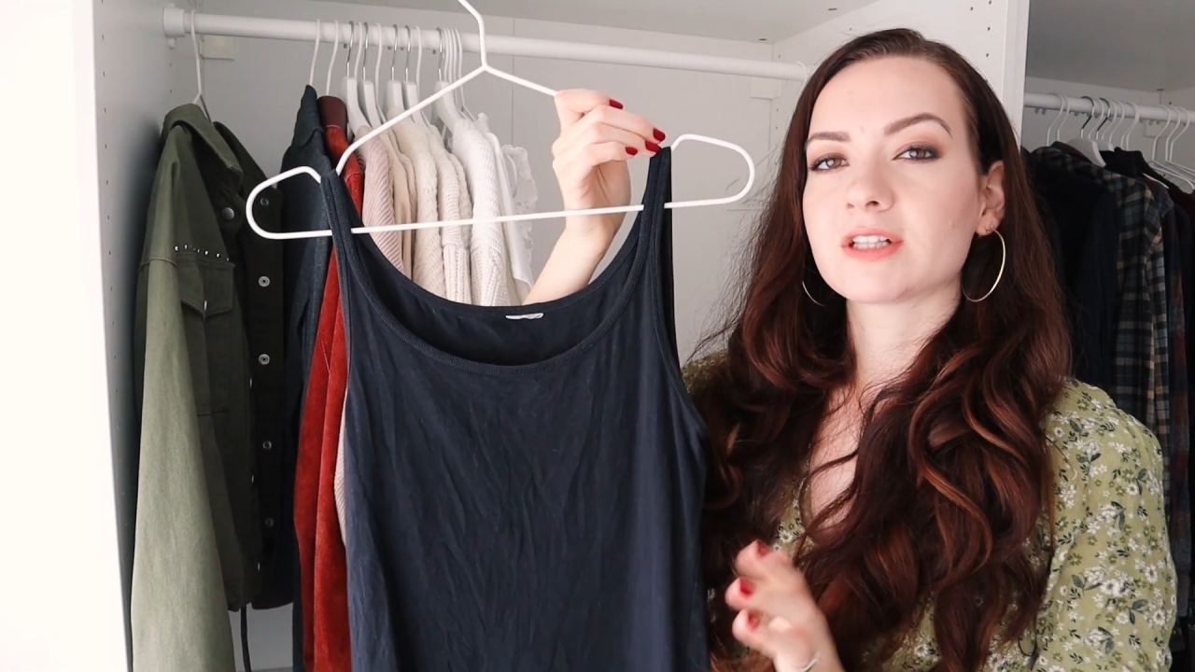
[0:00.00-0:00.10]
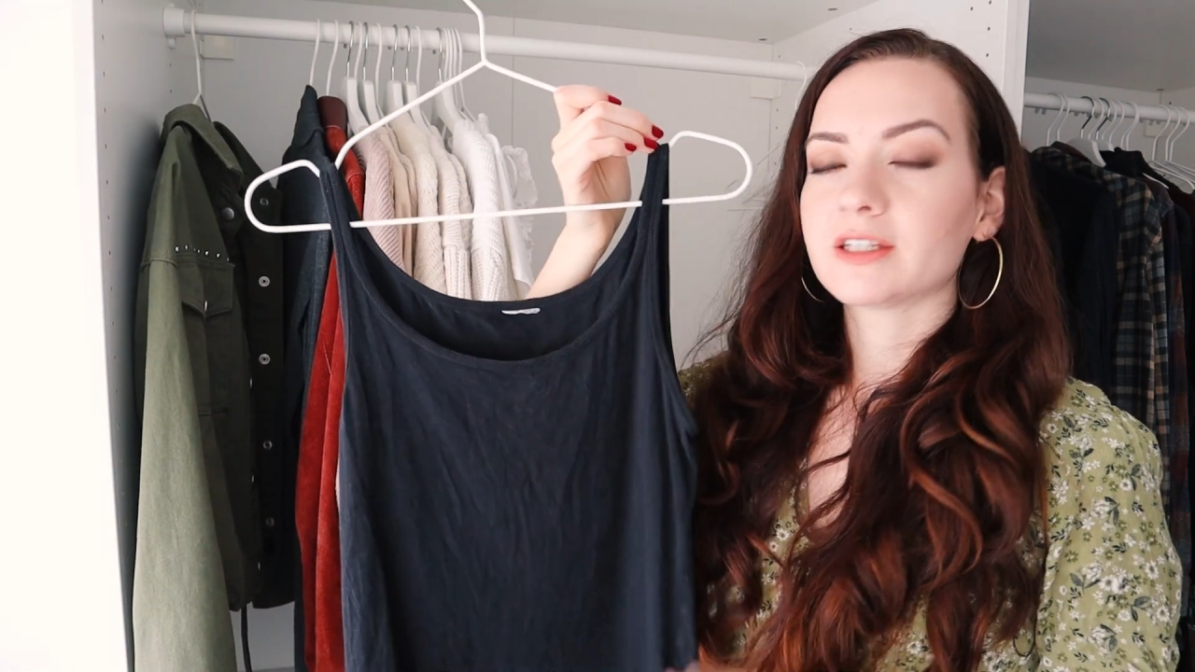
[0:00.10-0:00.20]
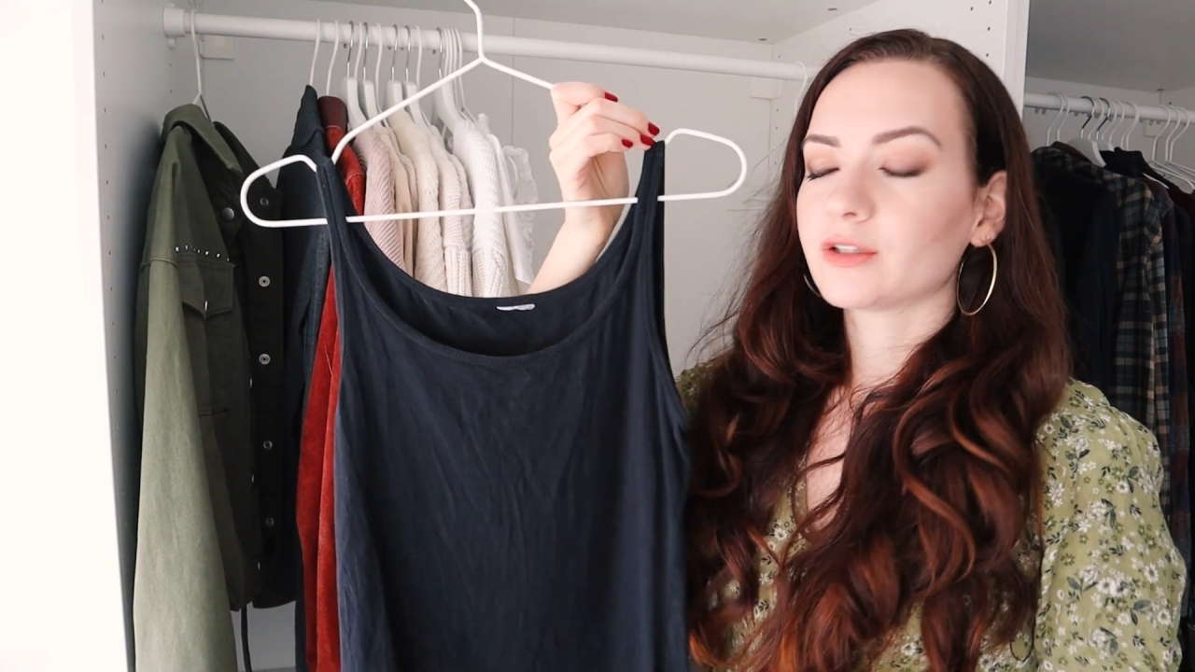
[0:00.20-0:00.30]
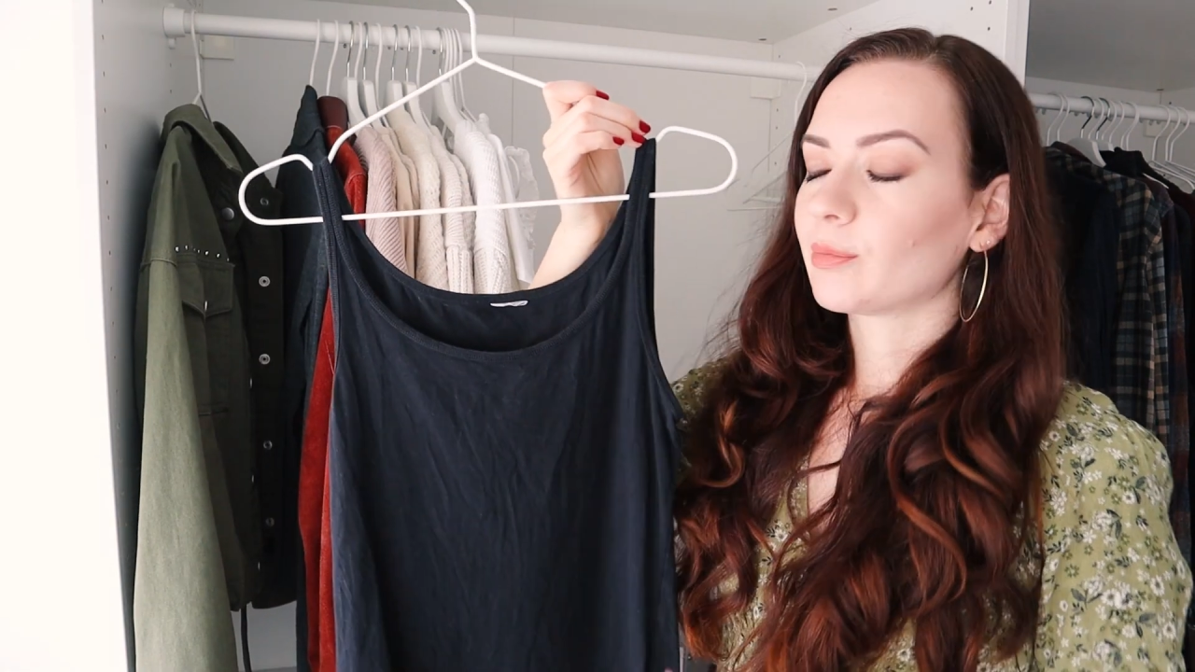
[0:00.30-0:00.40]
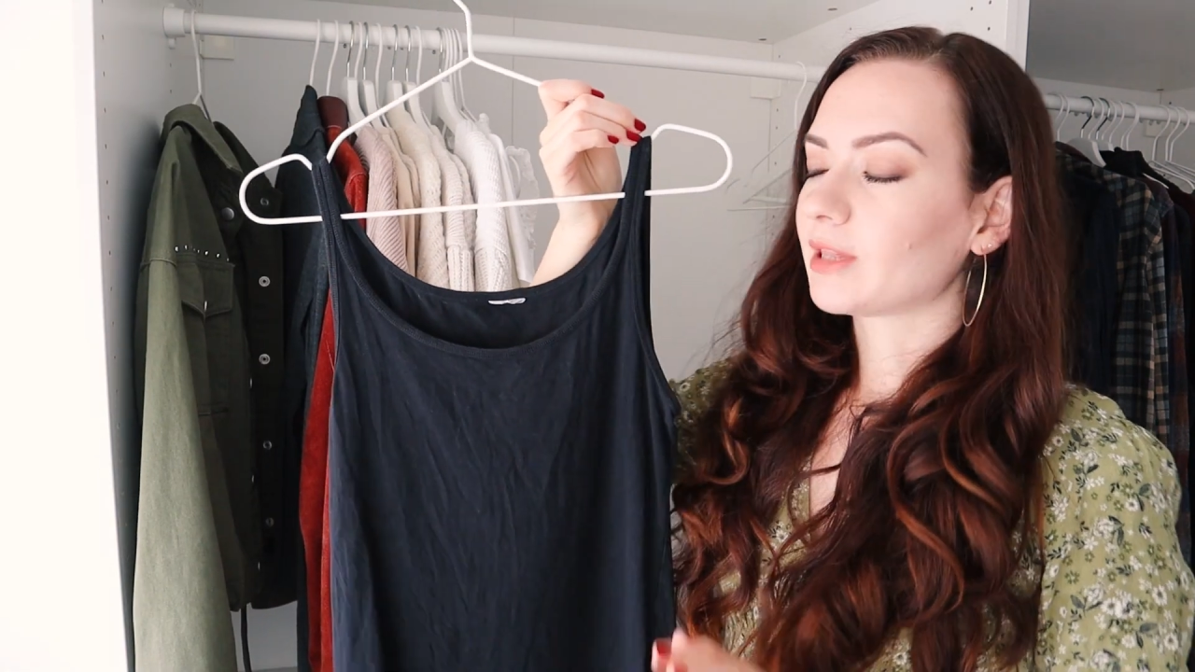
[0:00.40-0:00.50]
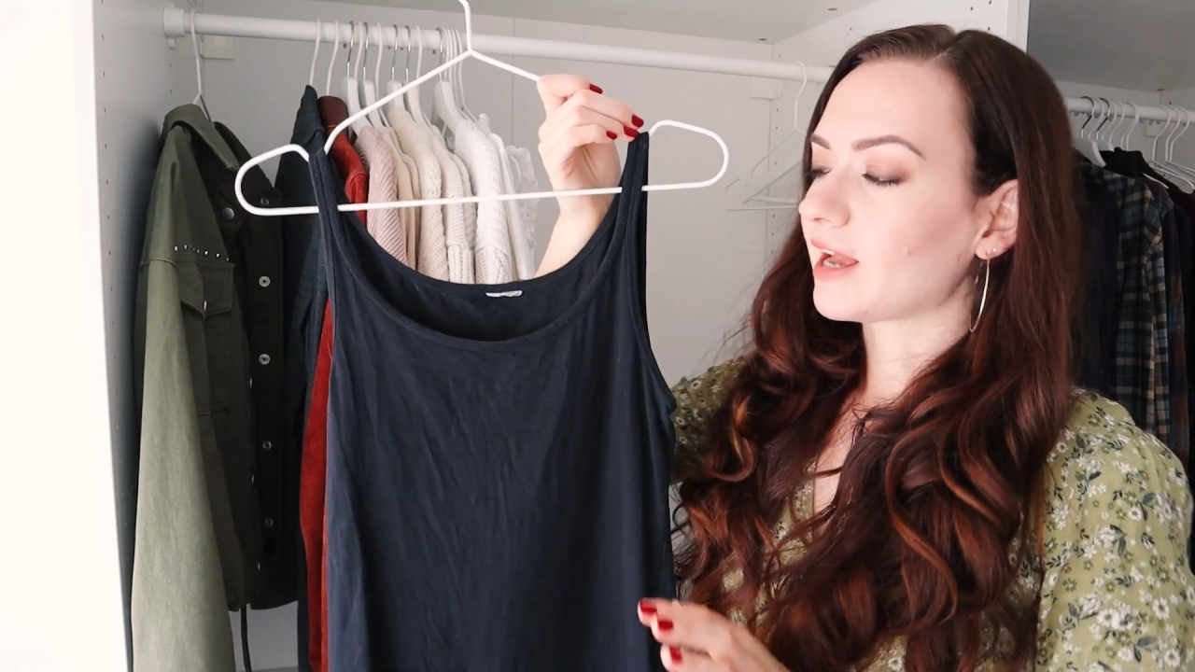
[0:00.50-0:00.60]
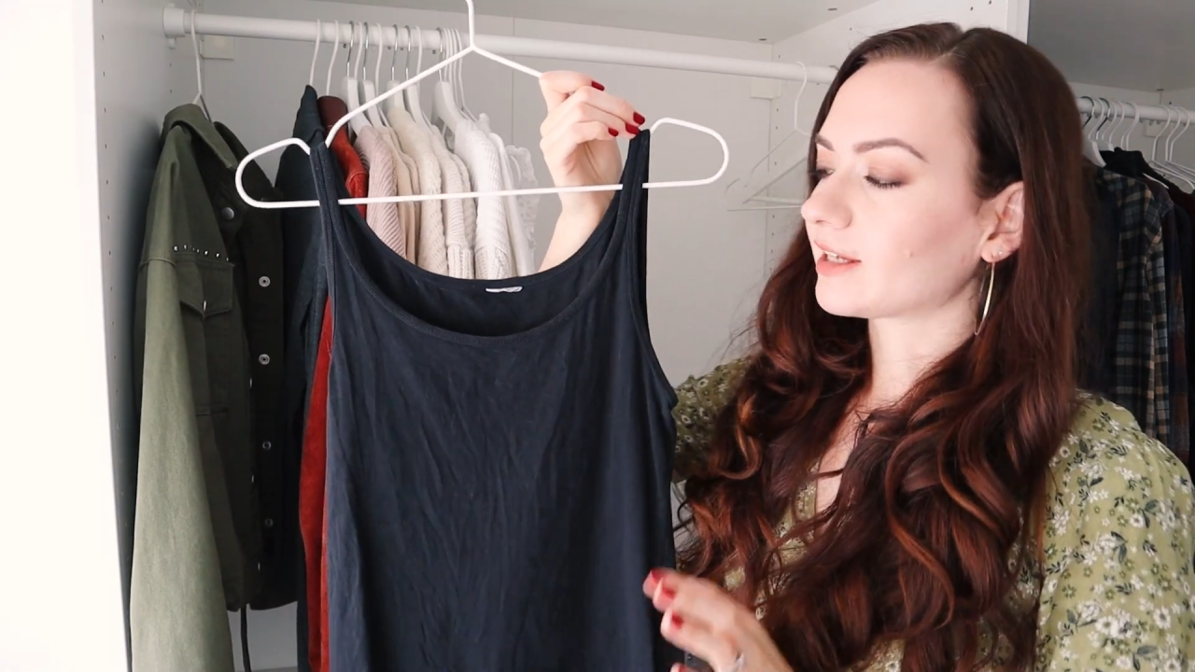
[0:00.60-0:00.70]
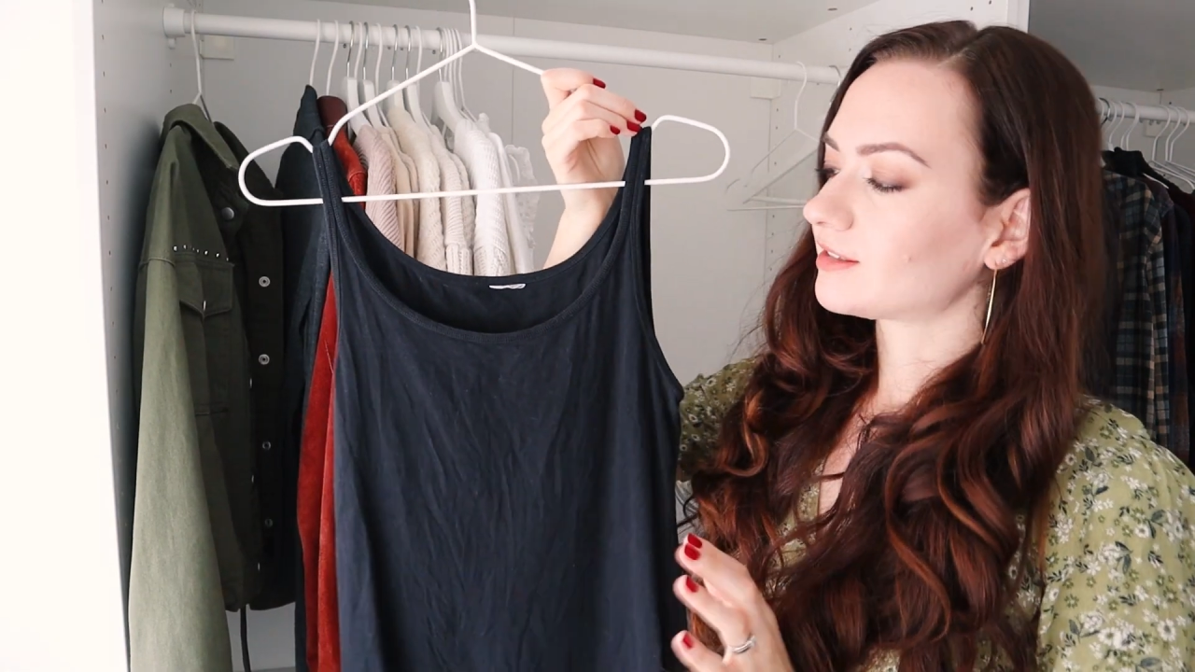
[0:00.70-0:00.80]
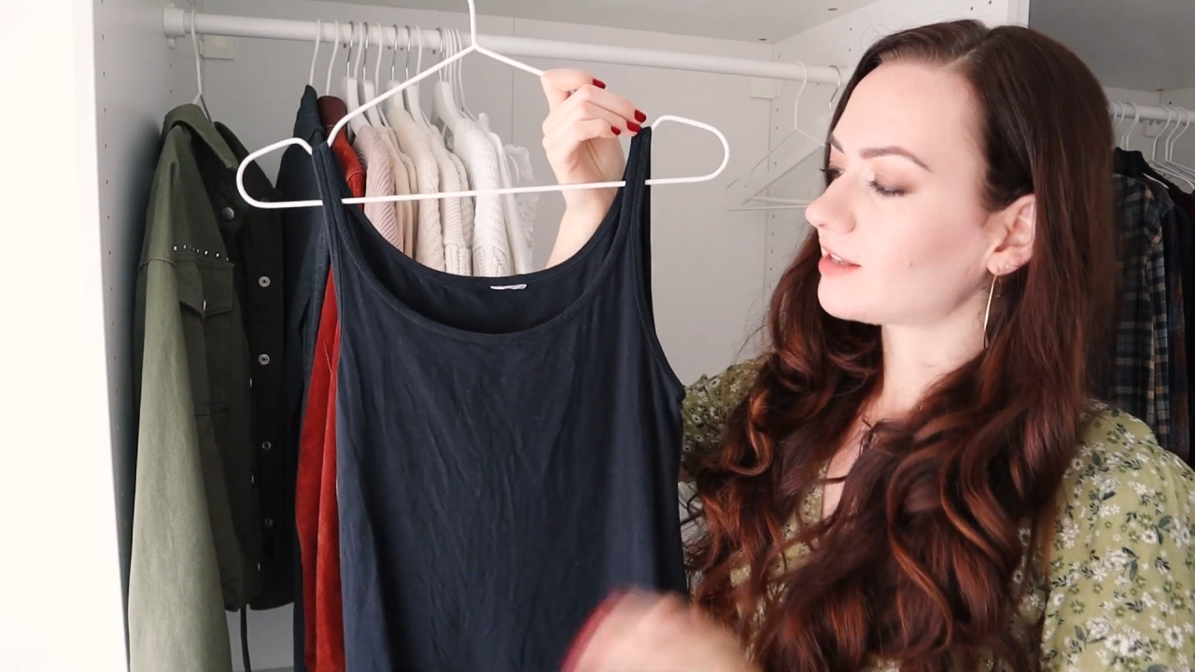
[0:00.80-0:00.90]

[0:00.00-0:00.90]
little black